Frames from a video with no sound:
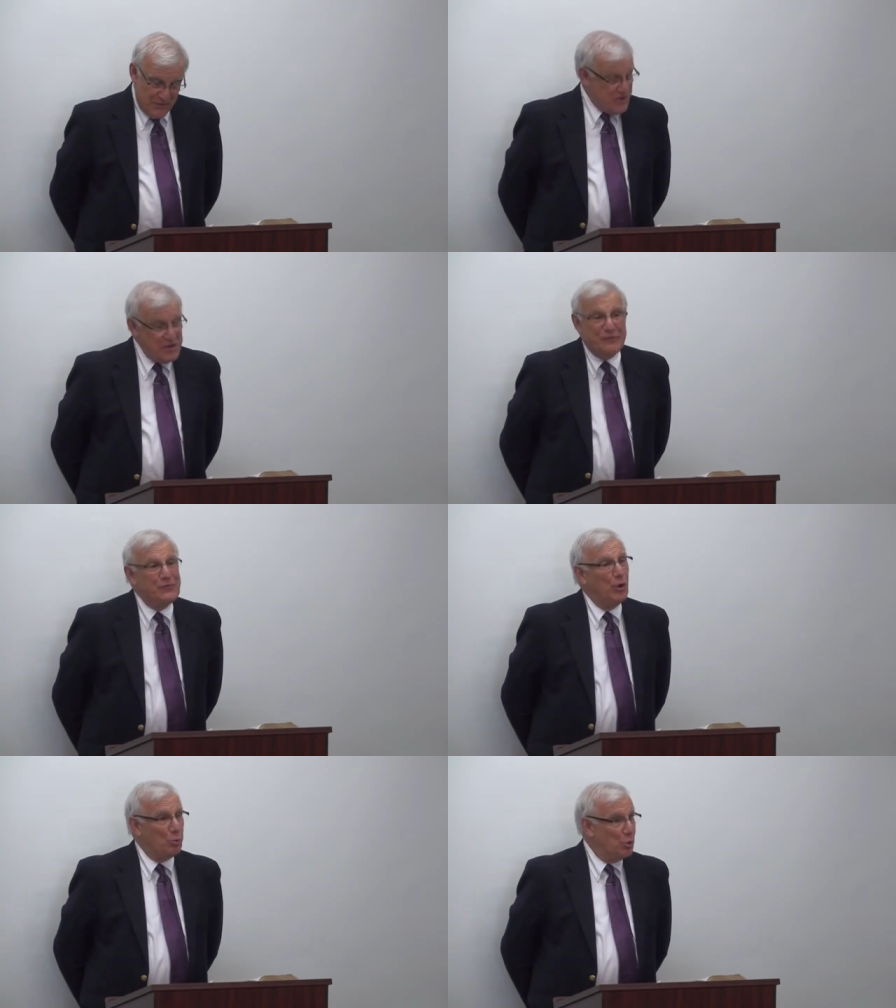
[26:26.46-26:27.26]

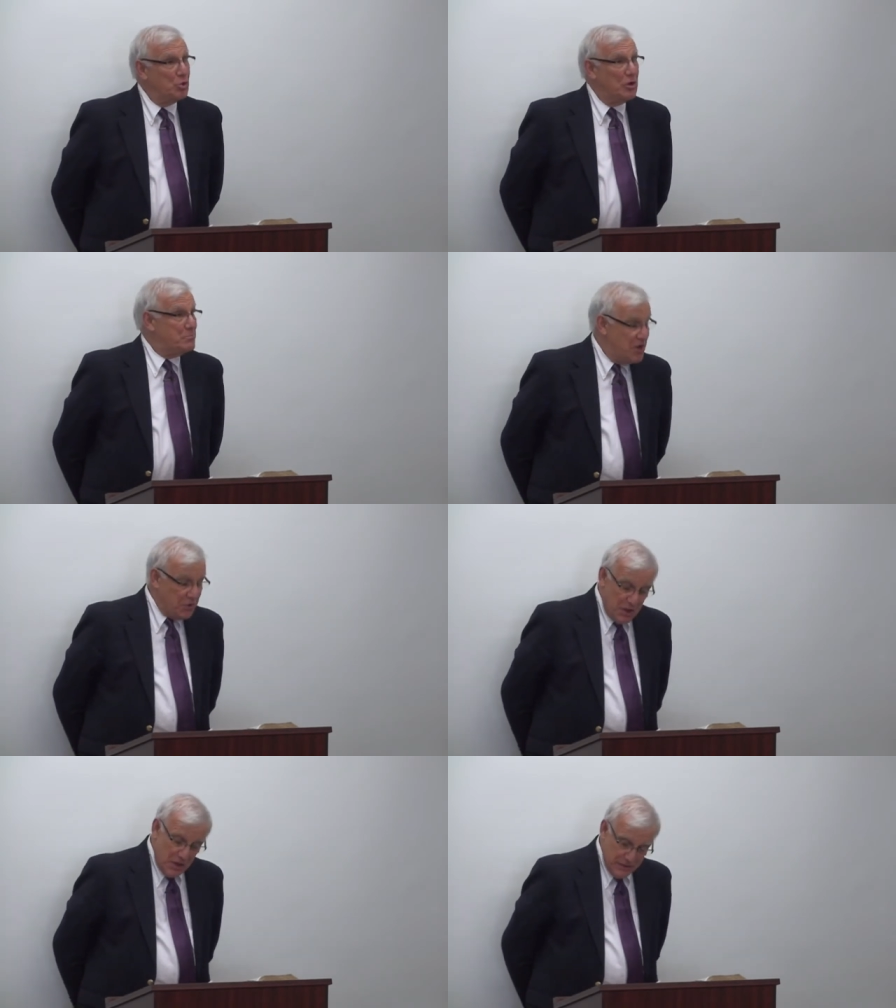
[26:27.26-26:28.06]
Theophil
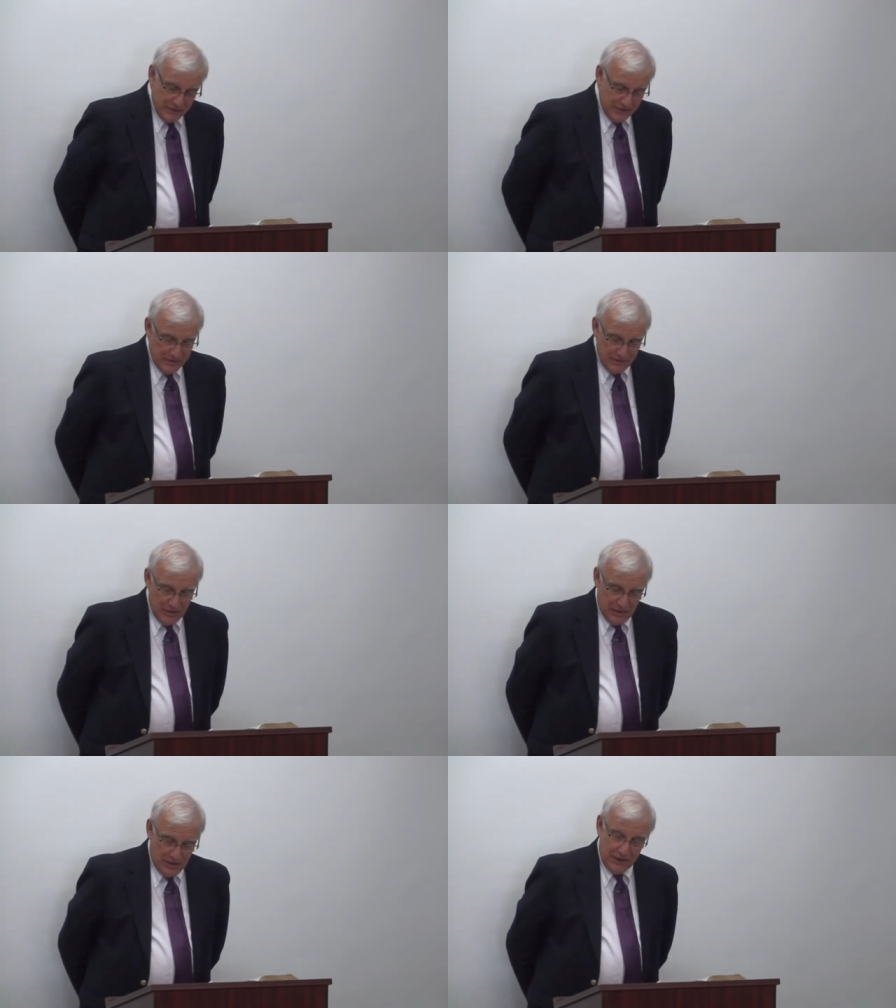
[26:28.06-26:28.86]
Rugabira
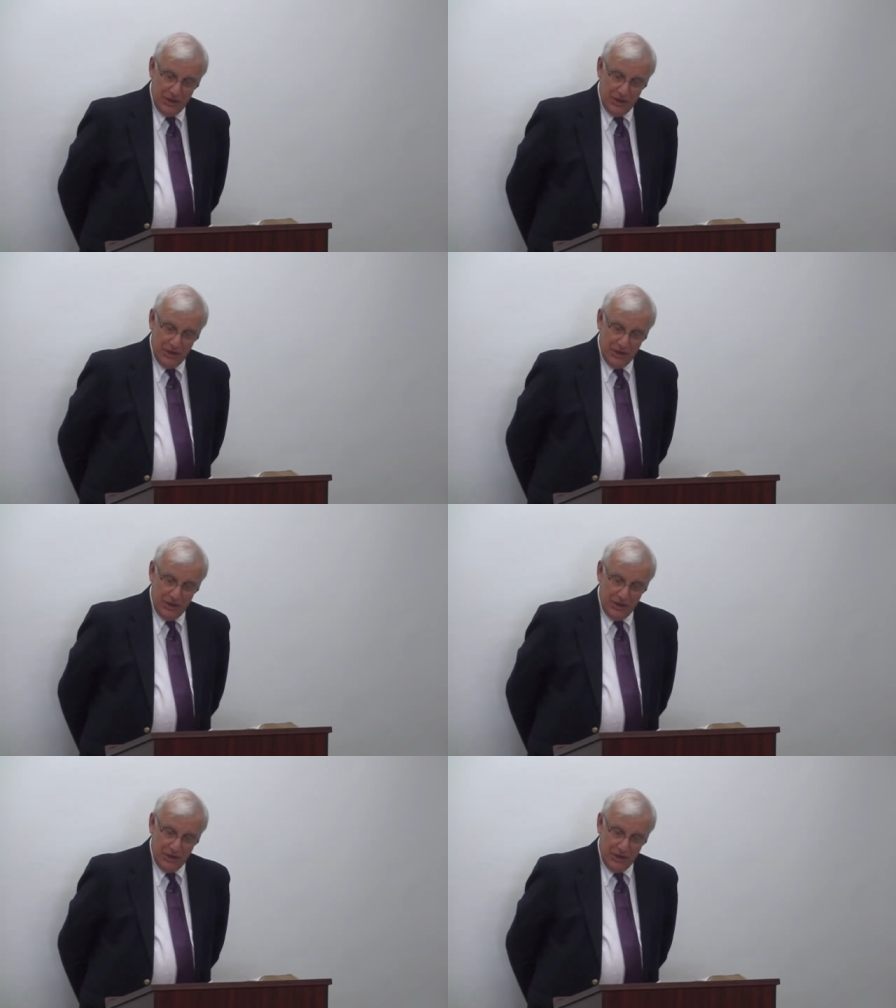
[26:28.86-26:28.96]
uh,